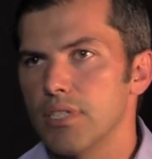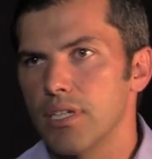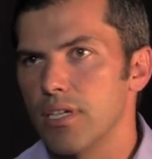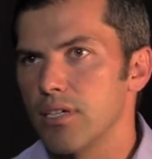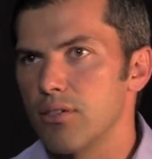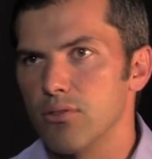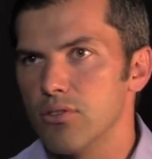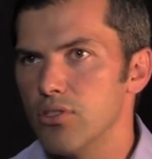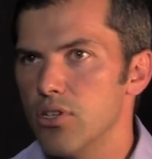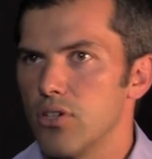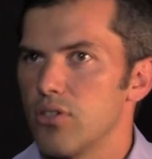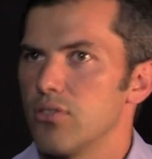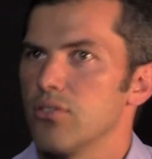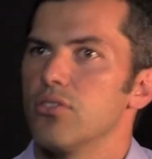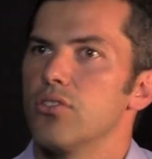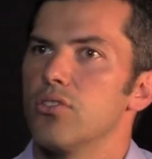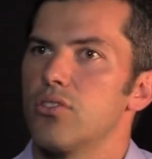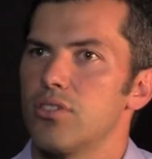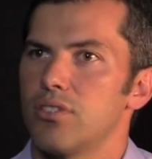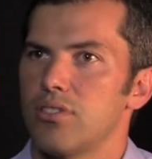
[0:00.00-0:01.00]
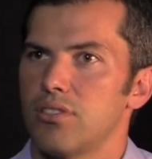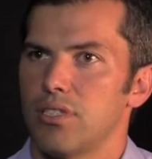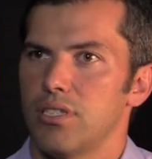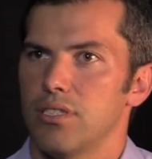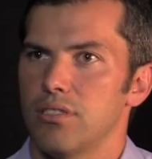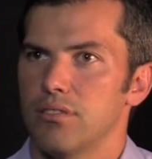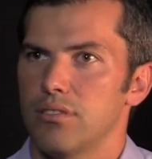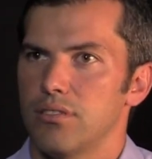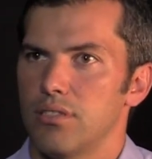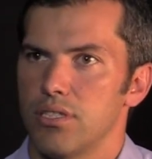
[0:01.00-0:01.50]
I could knock on doors
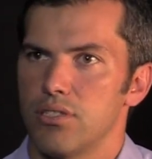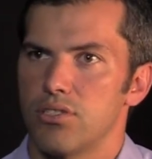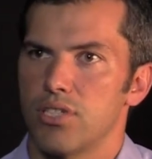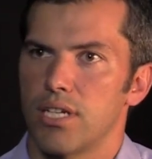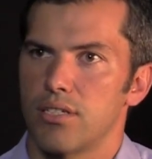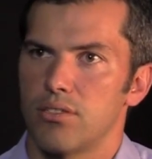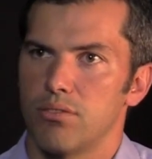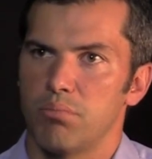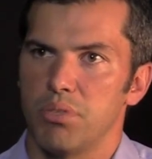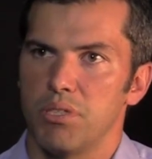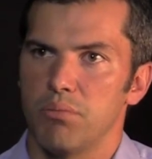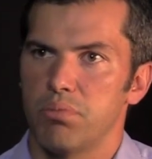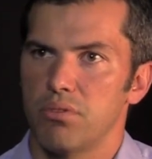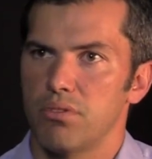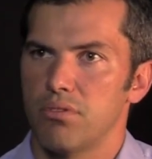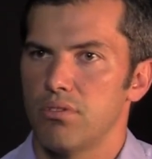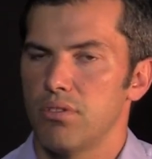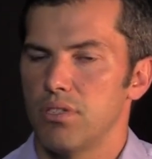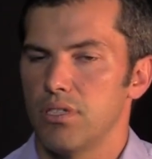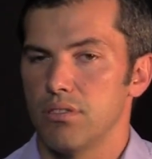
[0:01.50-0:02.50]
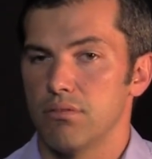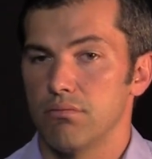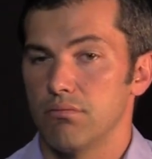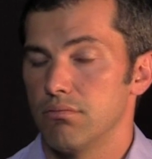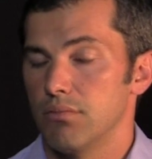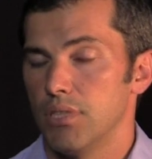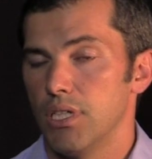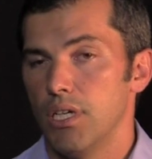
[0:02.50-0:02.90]
and chat to people, and